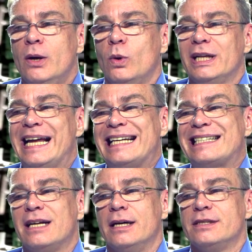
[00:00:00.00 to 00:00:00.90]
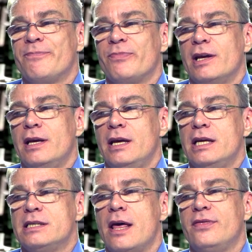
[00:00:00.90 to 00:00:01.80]
What Linux does
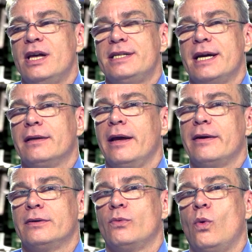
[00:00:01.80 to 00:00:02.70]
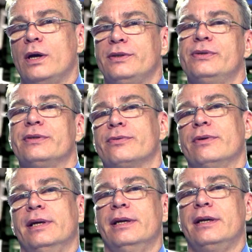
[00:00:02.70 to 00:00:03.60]
is they take Layer 1, 2, and
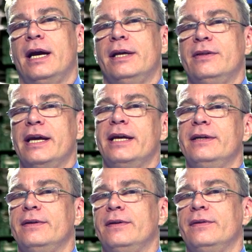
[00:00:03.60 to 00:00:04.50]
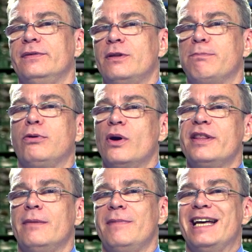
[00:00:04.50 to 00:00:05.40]
3, and they deploy
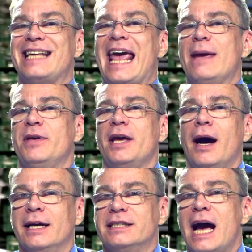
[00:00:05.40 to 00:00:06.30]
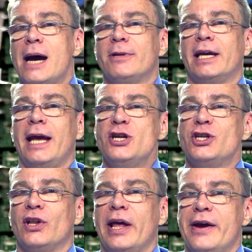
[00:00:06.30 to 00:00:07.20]
them as APIs,
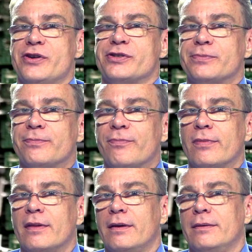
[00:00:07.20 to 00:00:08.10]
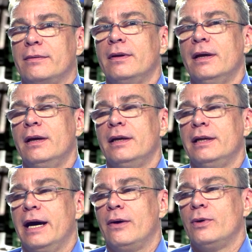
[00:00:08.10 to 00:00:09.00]
application layers.
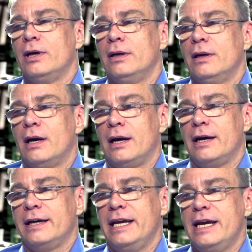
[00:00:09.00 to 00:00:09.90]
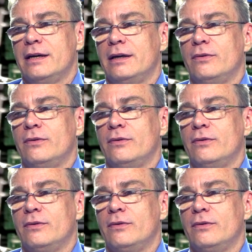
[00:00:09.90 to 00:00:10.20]
Now, in